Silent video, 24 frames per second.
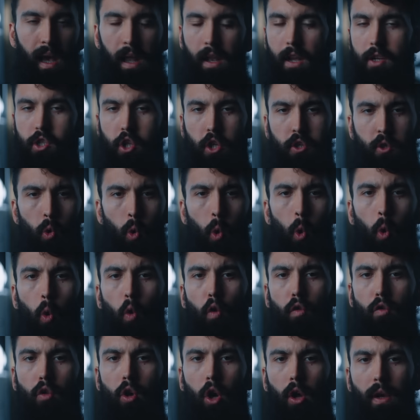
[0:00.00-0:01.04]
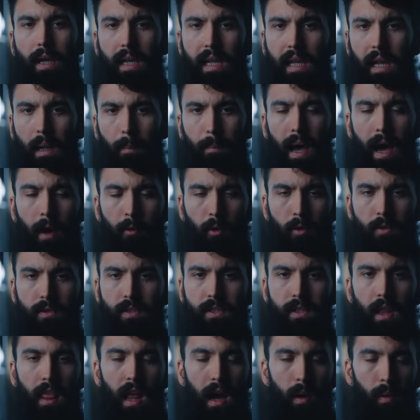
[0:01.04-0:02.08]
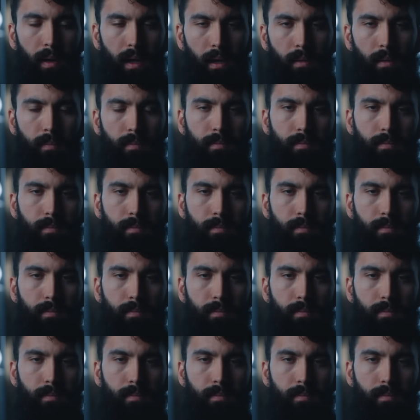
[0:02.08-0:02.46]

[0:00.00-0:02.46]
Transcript: and adjust your overall eating patterns that way.